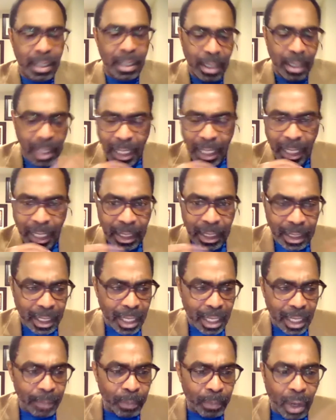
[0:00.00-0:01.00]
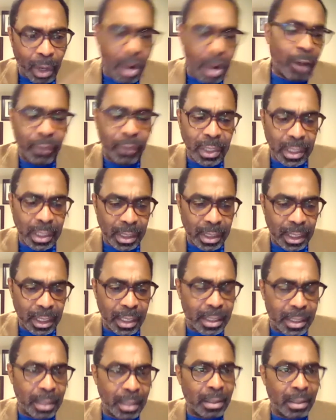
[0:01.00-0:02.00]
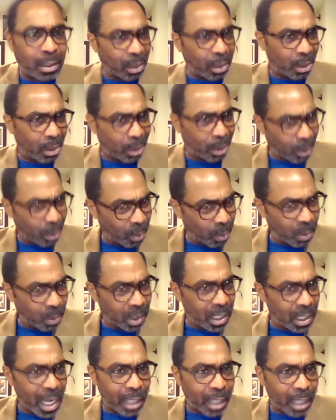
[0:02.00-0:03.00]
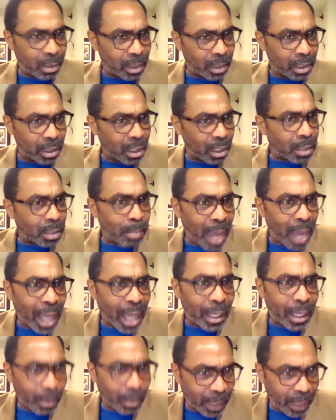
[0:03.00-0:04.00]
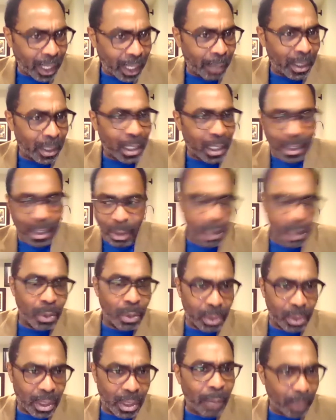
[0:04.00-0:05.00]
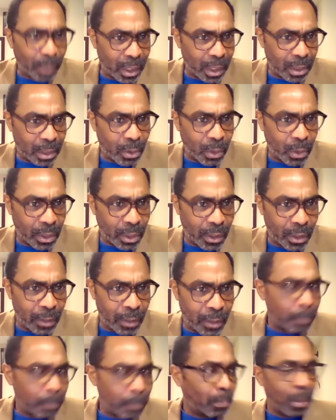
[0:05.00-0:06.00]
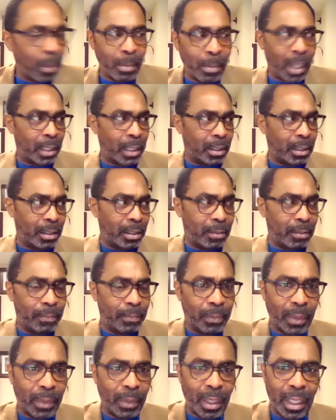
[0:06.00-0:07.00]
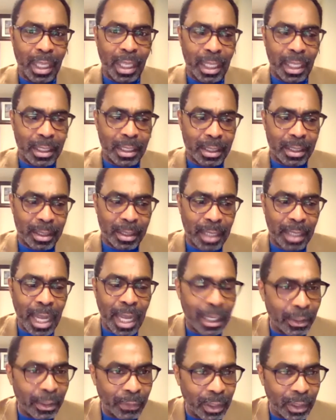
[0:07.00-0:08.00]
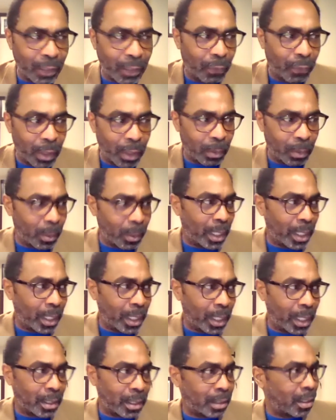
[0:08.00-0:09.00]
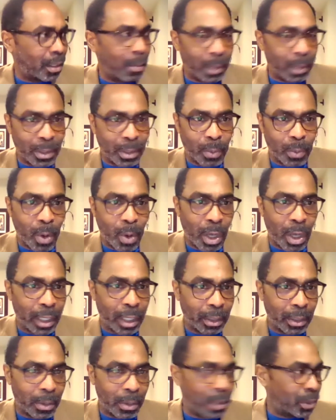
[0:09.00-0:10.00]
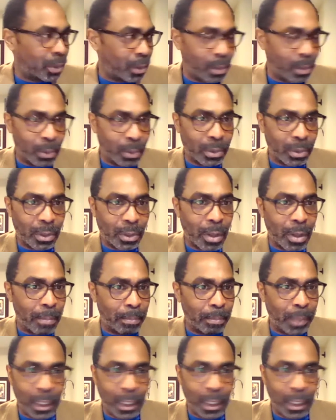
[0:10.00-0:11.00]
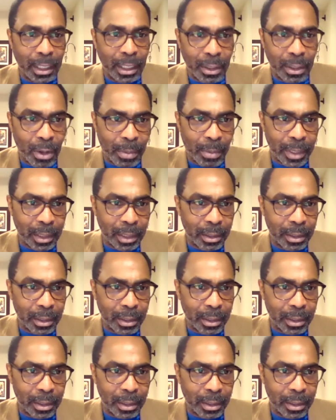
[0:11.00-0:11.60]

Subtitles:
and coughing, sneezing, so you would naturally just back away because you know something's going on. But it's kind of different when somebody's walking around you, looks completely normal,